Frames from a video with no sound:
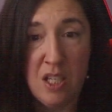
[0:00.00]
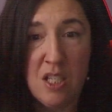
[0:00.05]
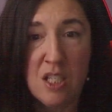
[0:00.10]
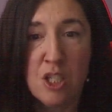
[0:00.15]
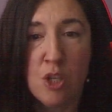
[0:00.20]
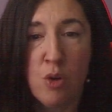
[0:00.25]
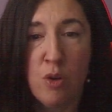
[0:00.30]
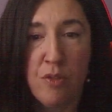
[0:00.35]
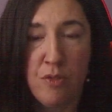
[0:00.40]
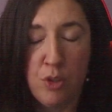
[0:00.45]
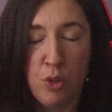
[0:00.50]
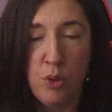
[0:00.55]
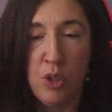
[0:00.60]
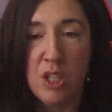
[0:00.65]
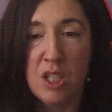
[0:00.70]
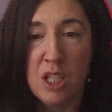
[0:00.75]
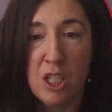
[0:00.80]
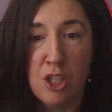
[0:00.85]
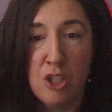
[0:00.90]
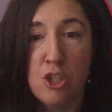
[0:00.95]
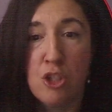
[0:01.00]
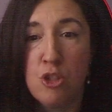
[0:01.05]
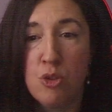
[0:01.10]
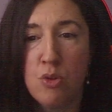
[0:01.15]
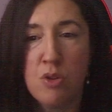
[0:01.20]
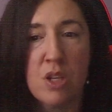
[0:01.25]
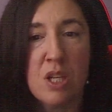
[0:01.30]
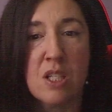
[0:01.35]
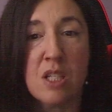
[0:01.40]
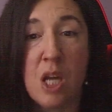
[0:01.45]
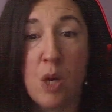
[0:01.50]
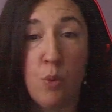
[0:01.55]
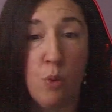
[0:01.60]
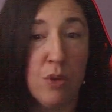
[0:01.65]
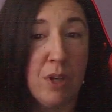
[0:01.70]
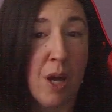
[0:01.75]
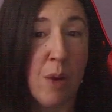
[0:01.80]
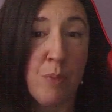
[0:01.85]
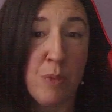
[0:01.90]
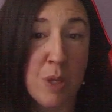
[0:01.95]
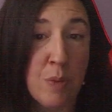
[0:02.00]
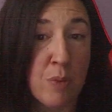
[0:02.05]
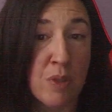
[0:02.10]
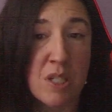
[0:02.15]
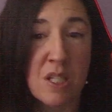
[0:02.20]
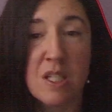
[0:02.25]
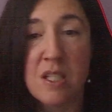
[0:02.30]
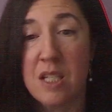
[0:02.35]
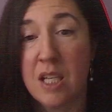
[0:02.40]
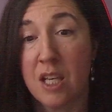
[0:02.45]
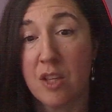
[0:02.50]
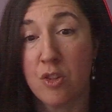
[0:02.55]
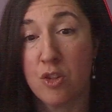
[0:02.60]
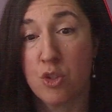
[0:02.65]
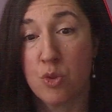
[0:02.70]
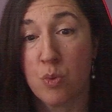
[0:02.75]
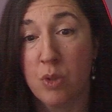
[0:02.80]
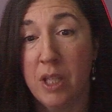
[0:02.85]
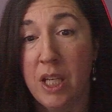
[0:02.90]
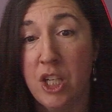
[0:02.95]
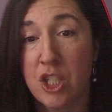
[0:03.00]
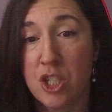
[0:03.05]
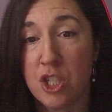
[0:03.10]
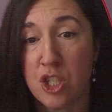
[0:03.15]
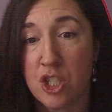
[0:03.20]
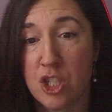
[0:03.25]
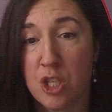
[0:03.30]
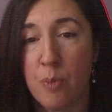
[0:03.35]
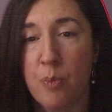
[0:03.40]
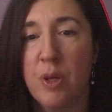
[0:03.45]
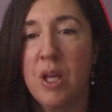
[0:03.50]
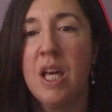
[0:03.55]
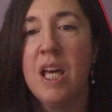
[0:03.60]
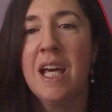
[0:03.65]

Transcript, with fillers: So if you continue to do this, I will not be able to stay in this relationship.